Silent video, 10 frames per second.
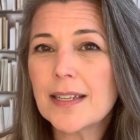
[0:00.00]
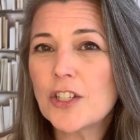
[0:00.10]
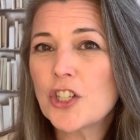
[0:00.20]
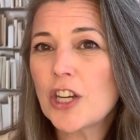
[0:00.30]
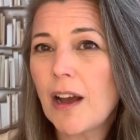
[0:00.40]
a
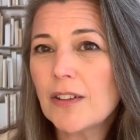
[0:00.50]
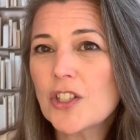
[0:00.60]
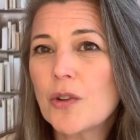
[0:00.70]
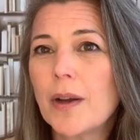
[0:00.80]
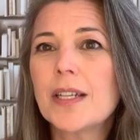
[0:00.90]
chance
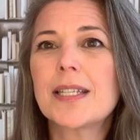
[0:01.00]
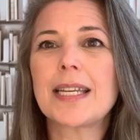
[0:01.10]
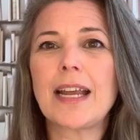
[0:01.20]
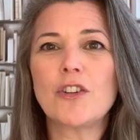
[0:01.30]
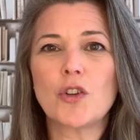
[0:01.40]
to
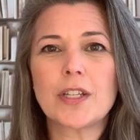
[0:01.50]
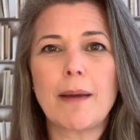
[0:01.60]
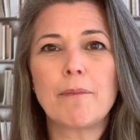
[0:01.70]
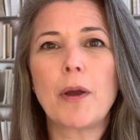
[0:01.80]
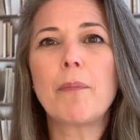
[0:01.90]
understand your
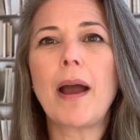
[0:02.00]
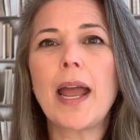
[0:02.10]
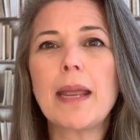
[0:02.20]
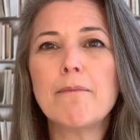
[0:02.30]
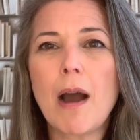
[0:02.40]
tempo
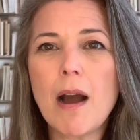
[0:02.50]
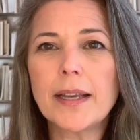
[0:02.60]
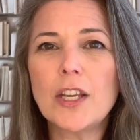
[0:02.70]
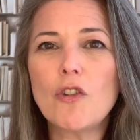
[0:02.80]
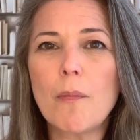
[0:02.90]
by
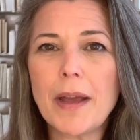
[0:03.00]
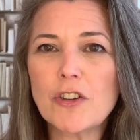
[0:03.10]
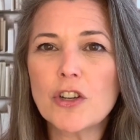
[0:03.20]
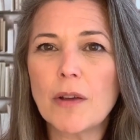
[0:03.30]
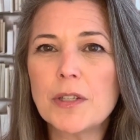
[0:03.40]
marking your
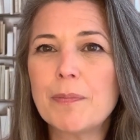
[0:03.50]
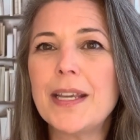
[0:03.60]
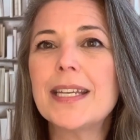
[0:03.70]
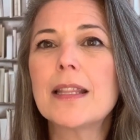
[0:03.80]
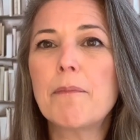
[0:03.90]
metronome
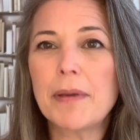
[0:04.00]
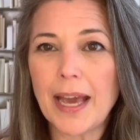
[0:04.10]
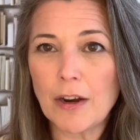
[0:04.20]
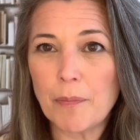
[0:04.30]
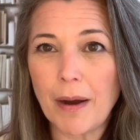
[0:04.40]
speed in the
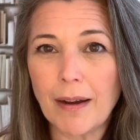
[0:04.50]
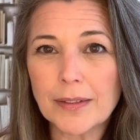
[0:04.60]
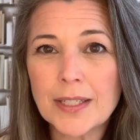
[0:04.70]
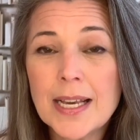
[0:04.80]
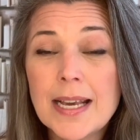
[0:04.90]
piano
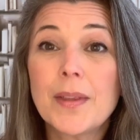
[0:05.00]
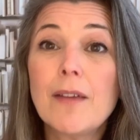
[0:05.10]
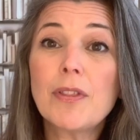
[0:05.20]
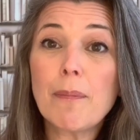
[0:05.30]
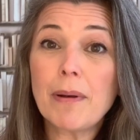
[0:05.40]
part.
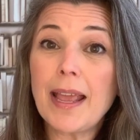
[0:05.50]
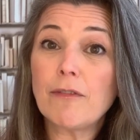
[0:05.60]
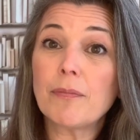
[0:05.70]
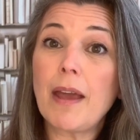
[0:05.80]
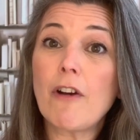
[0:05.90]
If they're
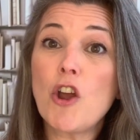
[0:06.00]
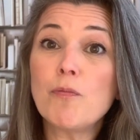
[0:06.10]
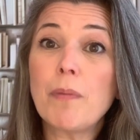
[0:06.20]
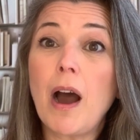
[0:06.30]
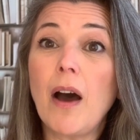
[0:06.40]
playing from their
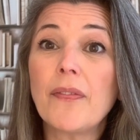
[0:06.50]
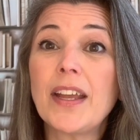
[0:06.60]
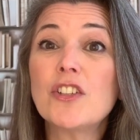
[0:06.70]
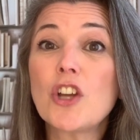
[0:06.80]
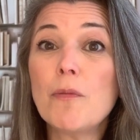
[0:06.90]
own part,
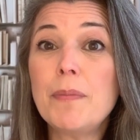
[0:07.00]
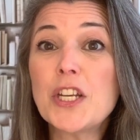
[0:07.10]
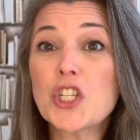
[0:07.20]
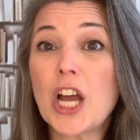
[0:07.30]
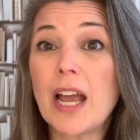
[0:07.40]
then don't be
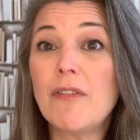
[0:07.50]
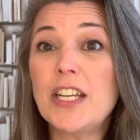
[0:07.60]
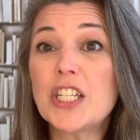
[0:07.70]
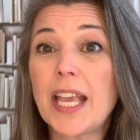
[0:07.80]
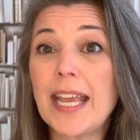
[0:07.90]
shy of
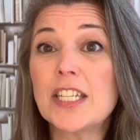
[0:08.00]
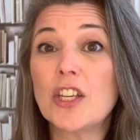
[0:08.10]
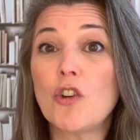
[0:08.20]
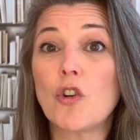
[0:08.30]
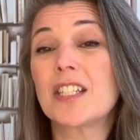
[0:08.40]

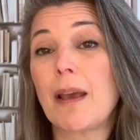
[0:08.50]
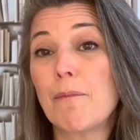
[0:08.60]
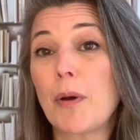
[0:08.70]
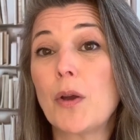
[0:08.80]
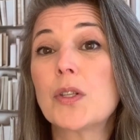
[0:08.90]
indicating your
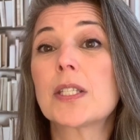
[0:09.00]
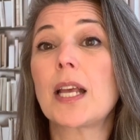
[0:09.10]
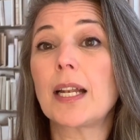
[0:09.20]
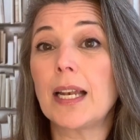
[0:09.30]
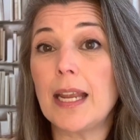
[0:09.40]
tempo
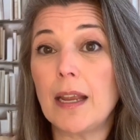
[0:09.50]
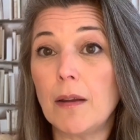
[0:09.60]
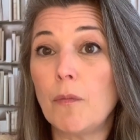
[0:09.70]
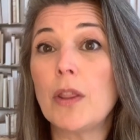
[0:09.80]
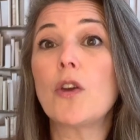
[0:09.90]

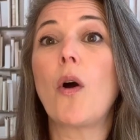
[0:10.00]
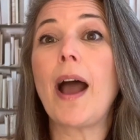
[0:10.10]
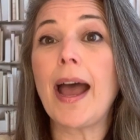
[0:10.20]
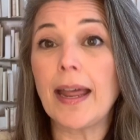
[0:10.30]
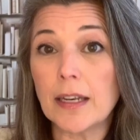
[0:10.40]
subtly with your
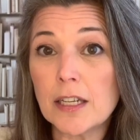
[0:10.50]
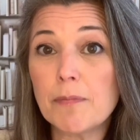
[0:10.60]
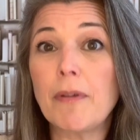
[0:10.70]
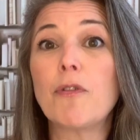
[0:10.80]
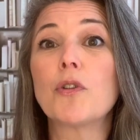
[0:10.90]
hand
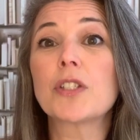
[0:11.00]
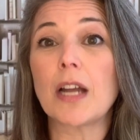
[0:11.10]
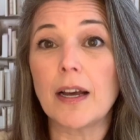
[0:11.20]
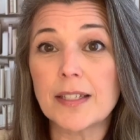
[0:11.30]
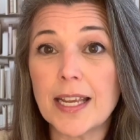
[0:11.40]
before
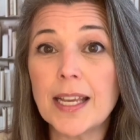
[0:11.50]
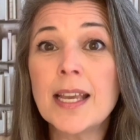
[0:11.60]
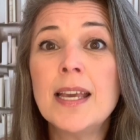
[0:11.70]
starting,